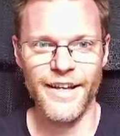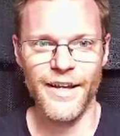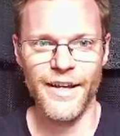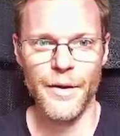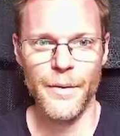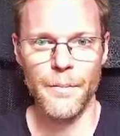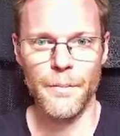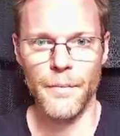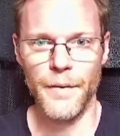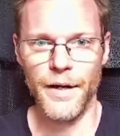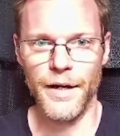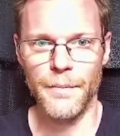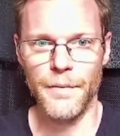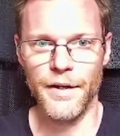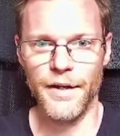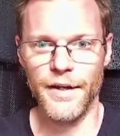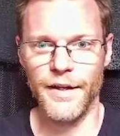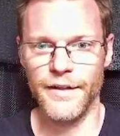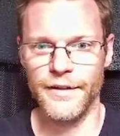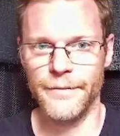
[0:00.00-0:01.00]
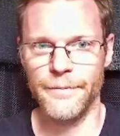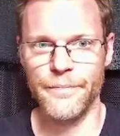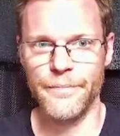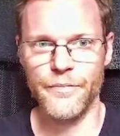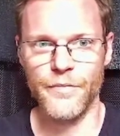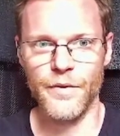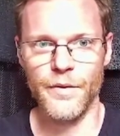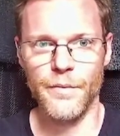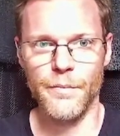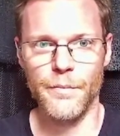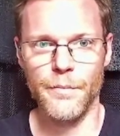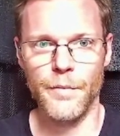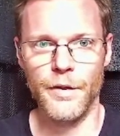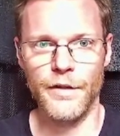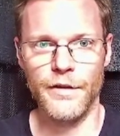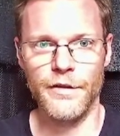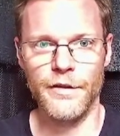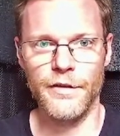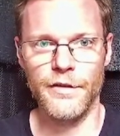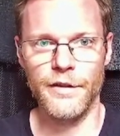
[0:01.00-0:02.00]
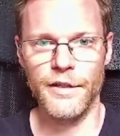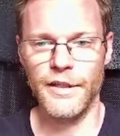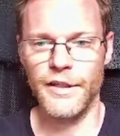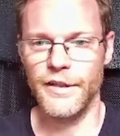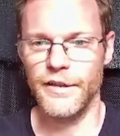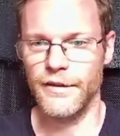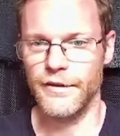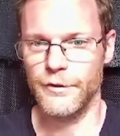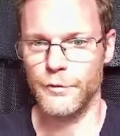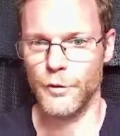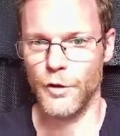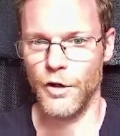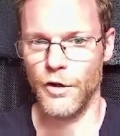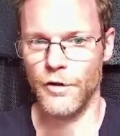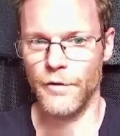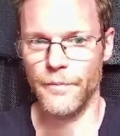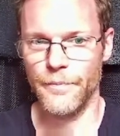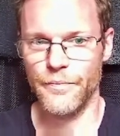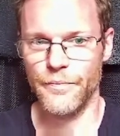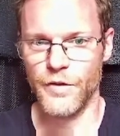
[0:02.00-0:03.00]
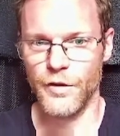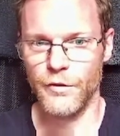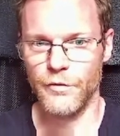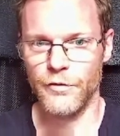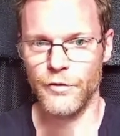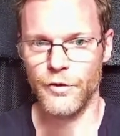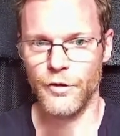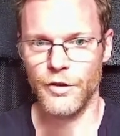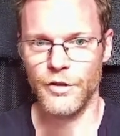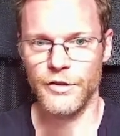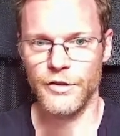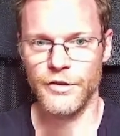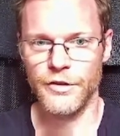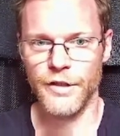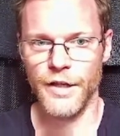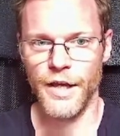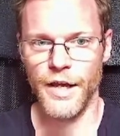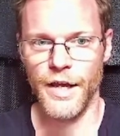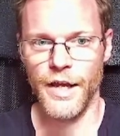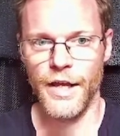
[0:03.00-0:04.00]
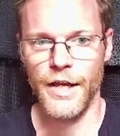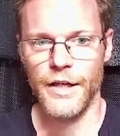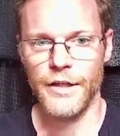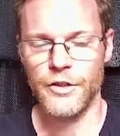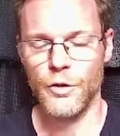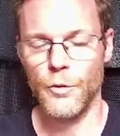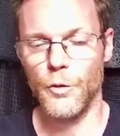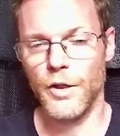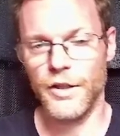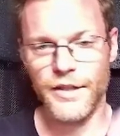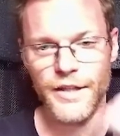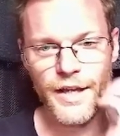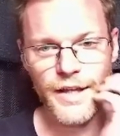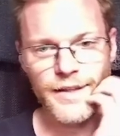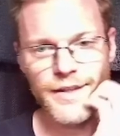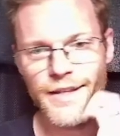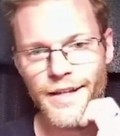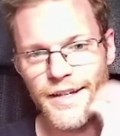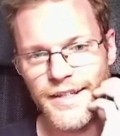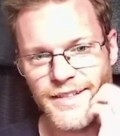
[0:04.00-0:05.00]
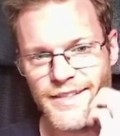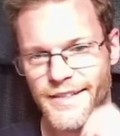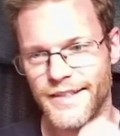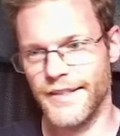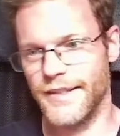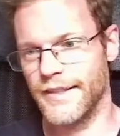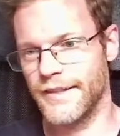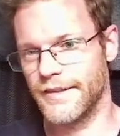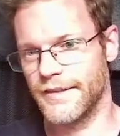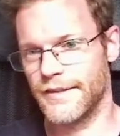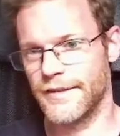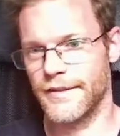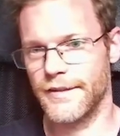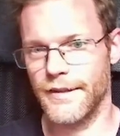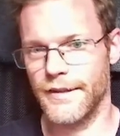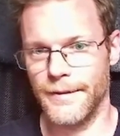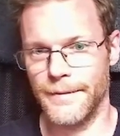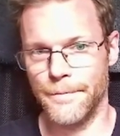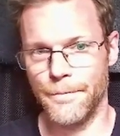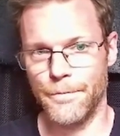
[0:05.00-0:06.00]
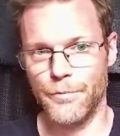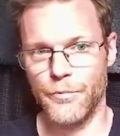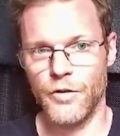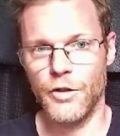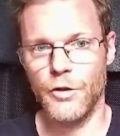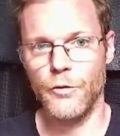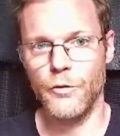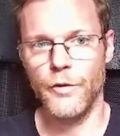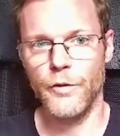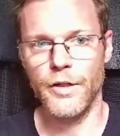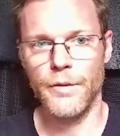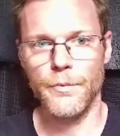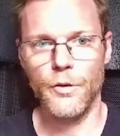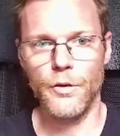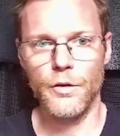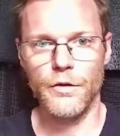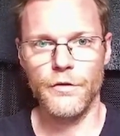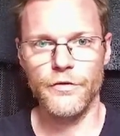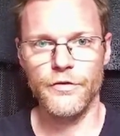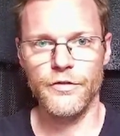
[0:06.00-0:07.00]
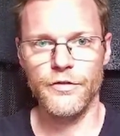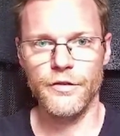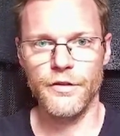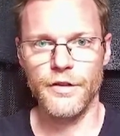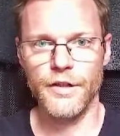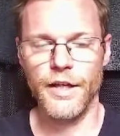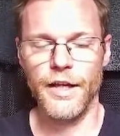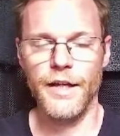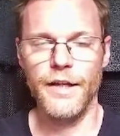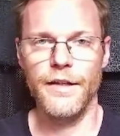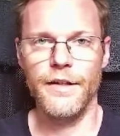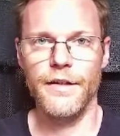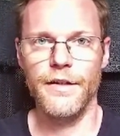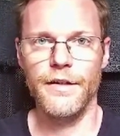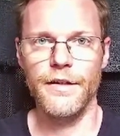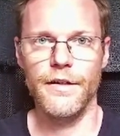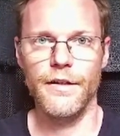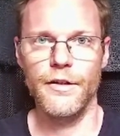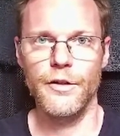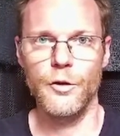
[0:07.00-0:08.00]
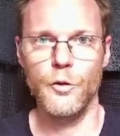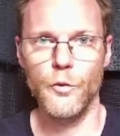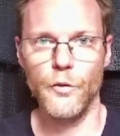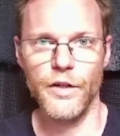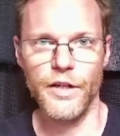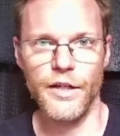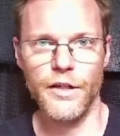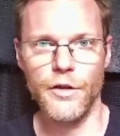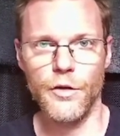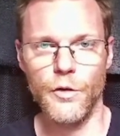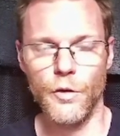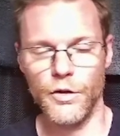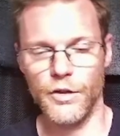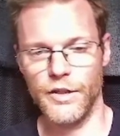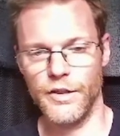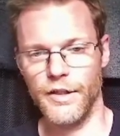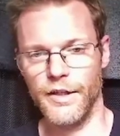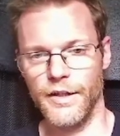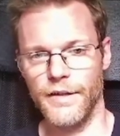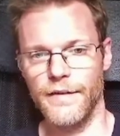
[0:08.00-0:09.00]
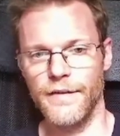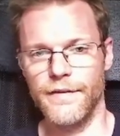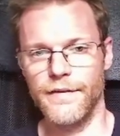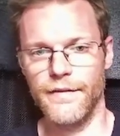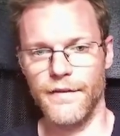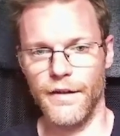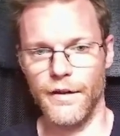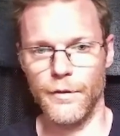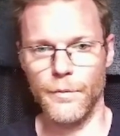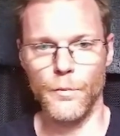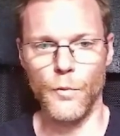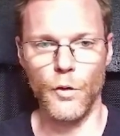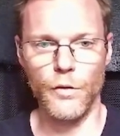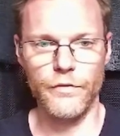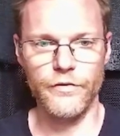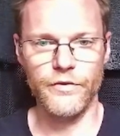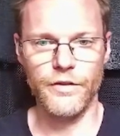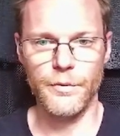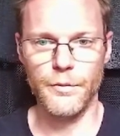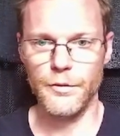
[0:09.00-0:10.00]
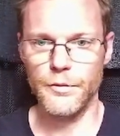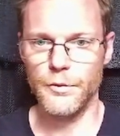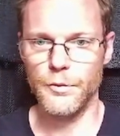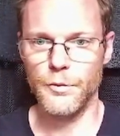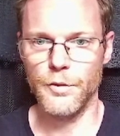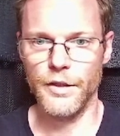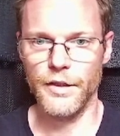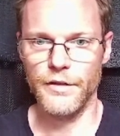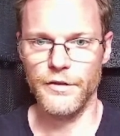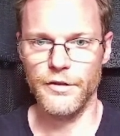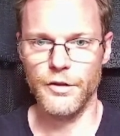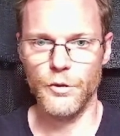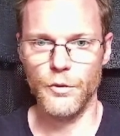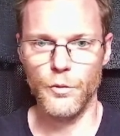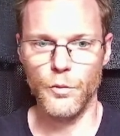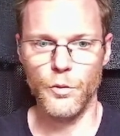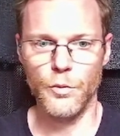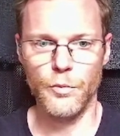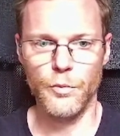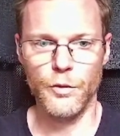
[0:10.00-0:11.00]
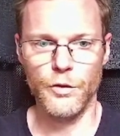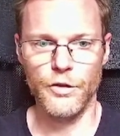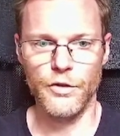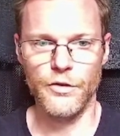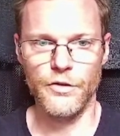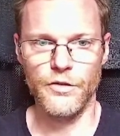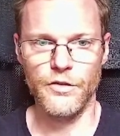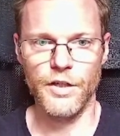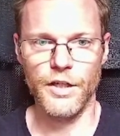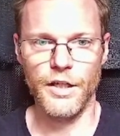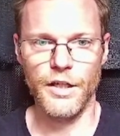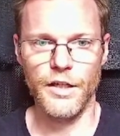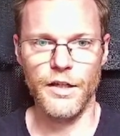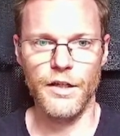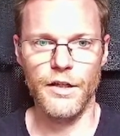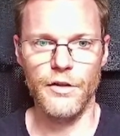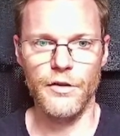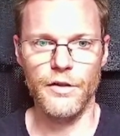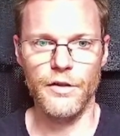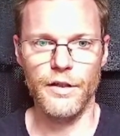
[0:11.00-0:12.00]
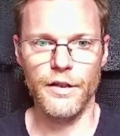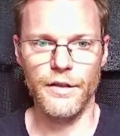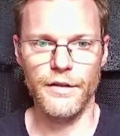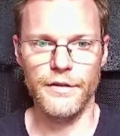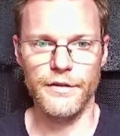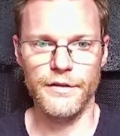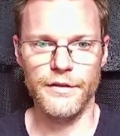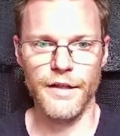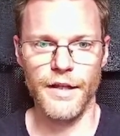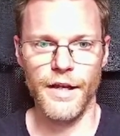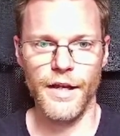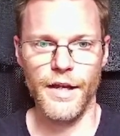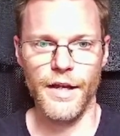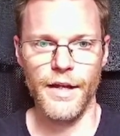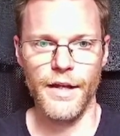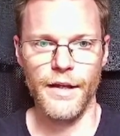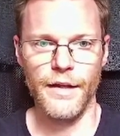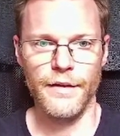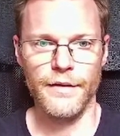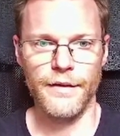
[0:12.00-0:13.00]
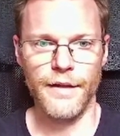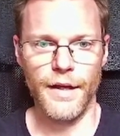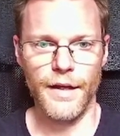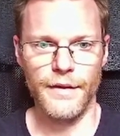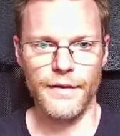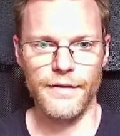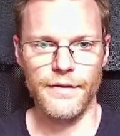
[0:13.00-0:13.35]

my bad. But the T is wrong, of course. So what that does is the UV morphs take UV coordinates and morph them in a way. So what you see here is that